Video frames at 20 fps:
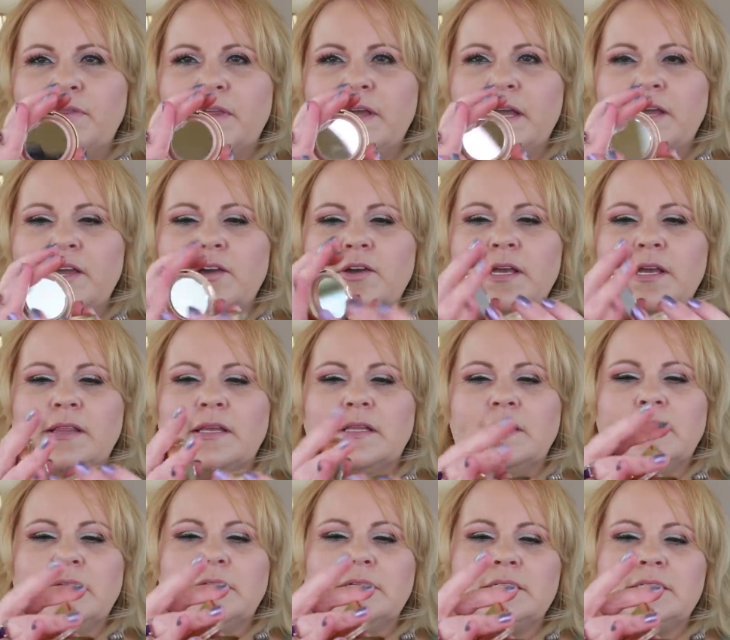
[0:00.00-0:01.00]
thing, you get the
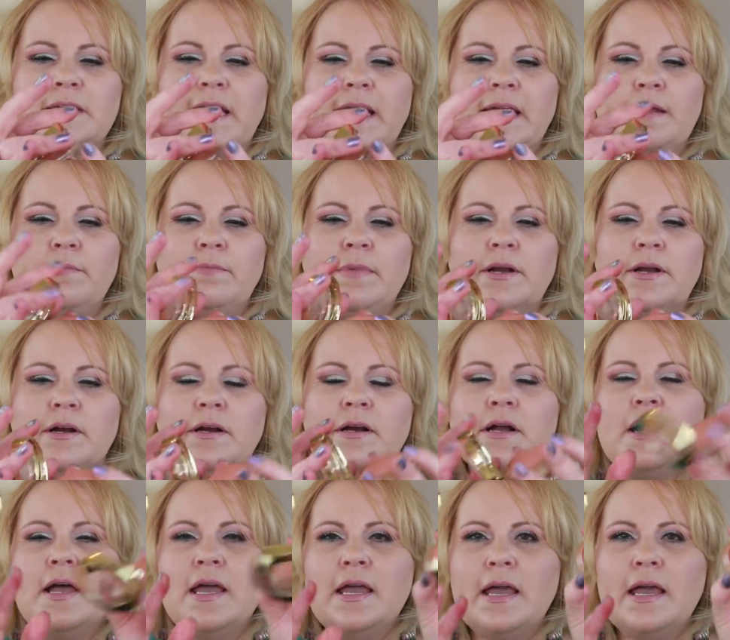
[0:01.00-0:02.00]
little tiny mirror
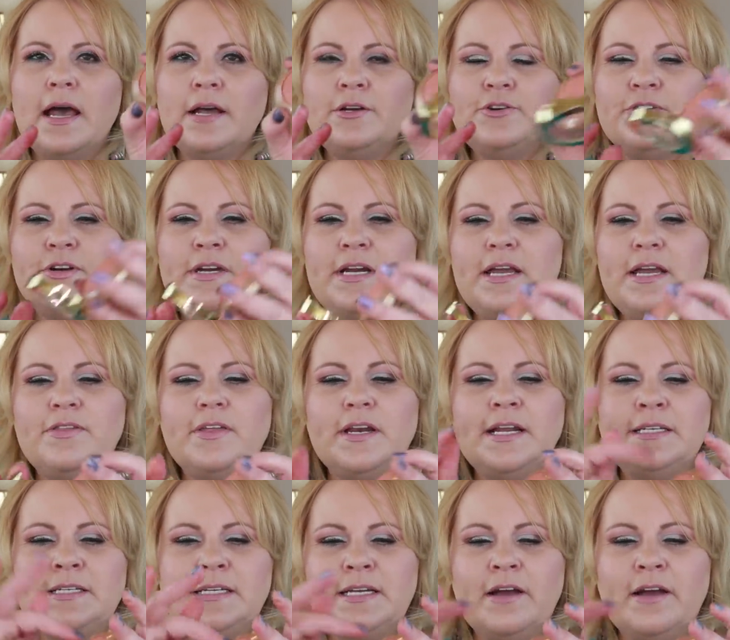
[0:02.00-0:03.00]
underneath and
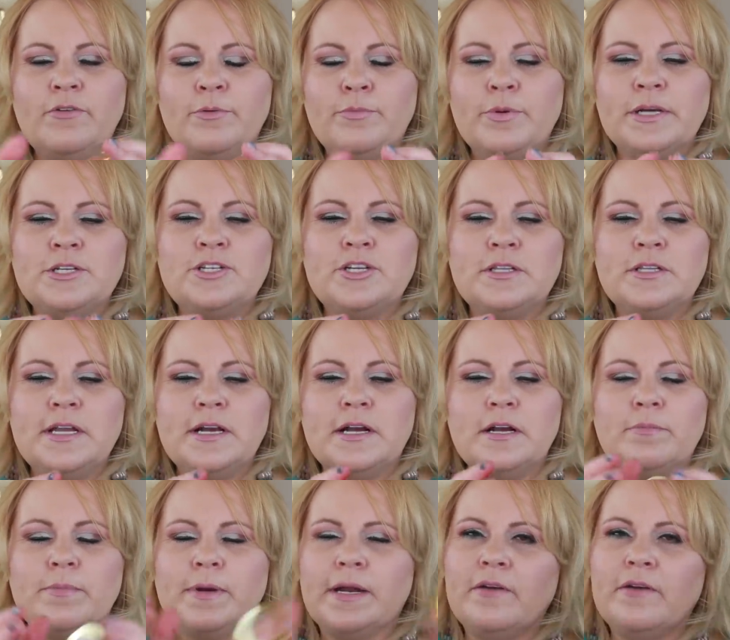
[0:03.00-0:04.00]
it did have a brush in
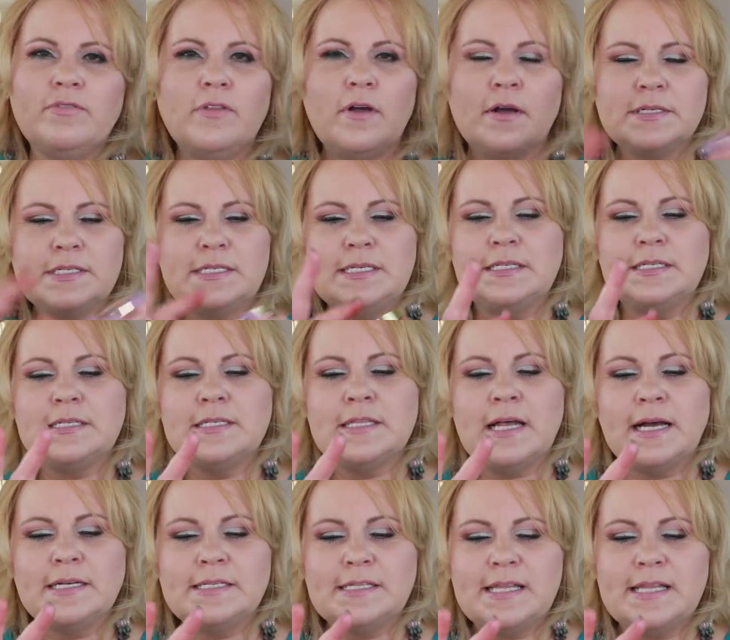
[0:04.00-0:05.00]
there, but I've long since
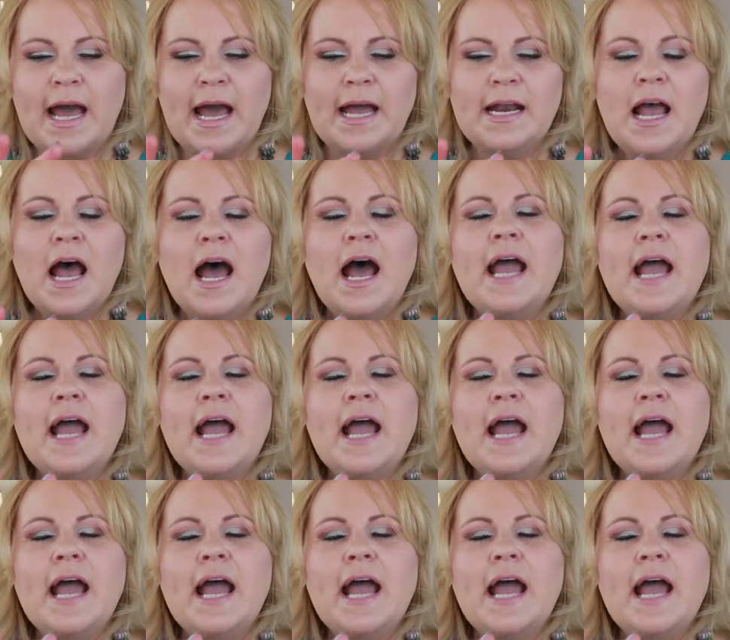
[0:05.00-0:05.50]
lost that.